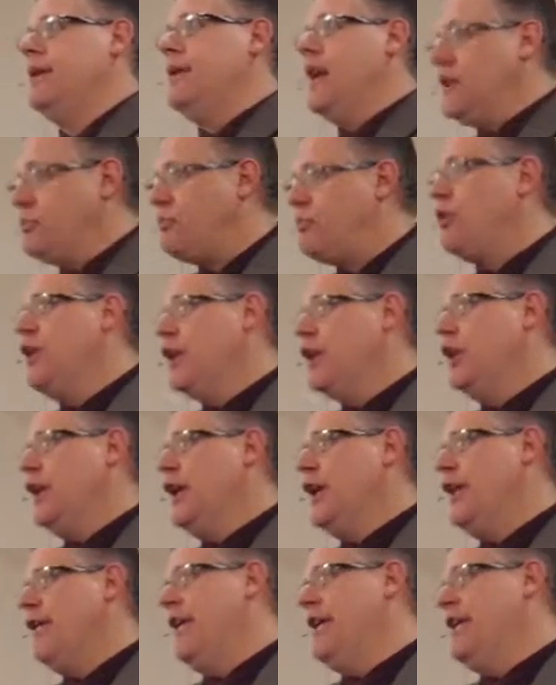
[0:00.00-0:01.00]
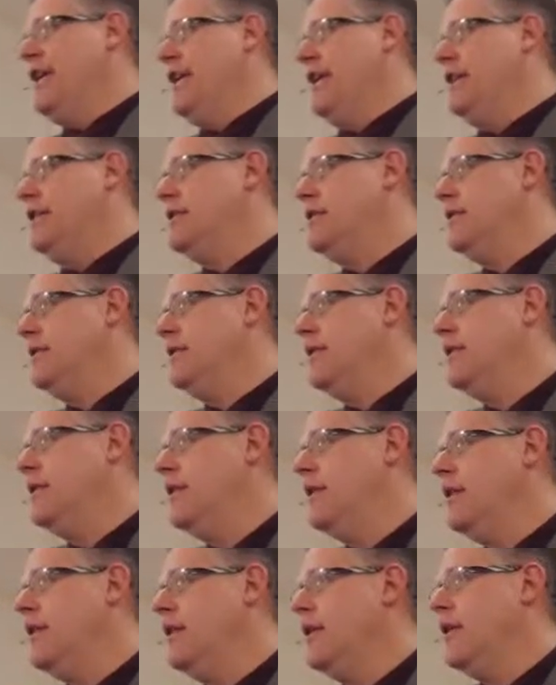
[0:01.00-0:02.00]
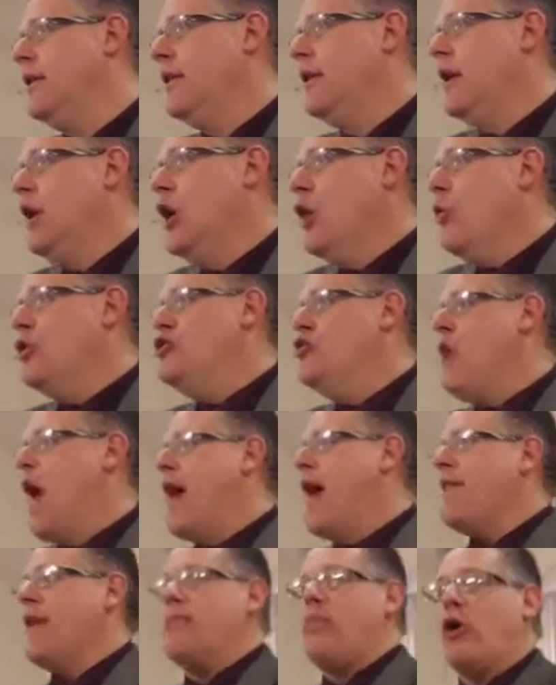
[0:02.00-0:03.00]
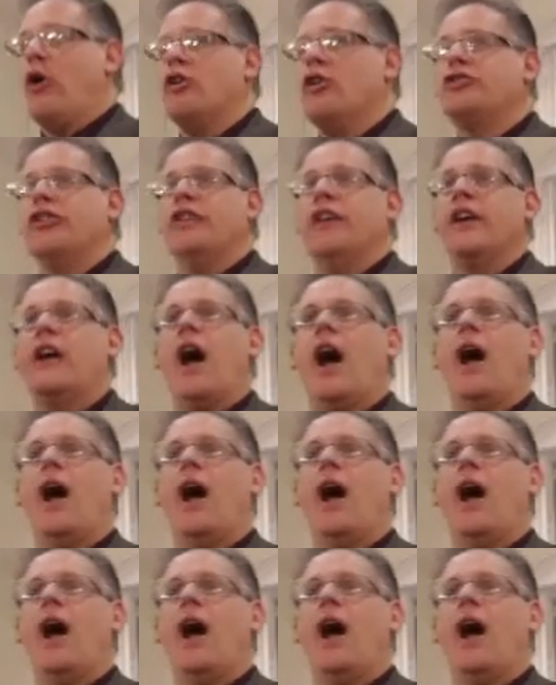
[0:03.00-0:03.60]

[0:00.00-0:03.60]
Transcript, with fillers: That's pretty clear, isn't it? When you have a person that